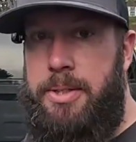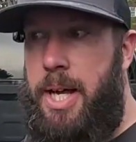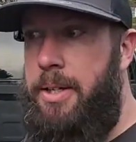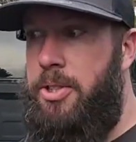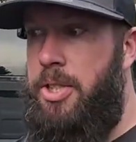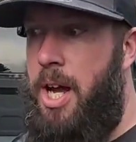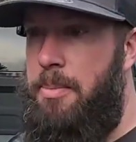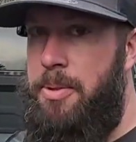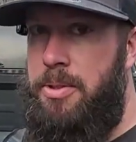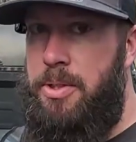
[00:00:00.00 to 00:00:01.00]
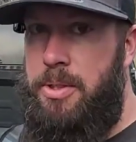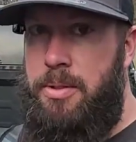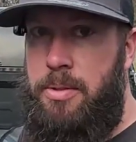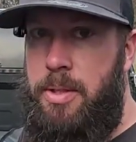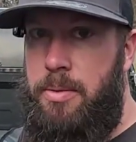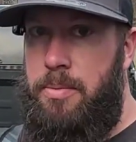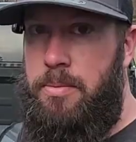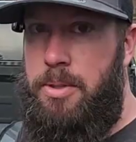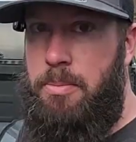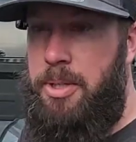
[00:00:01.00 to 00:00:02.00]
that's not in a shop and just
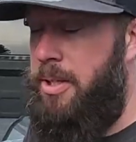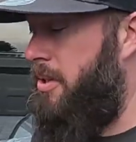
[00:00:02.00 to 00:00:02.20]
someone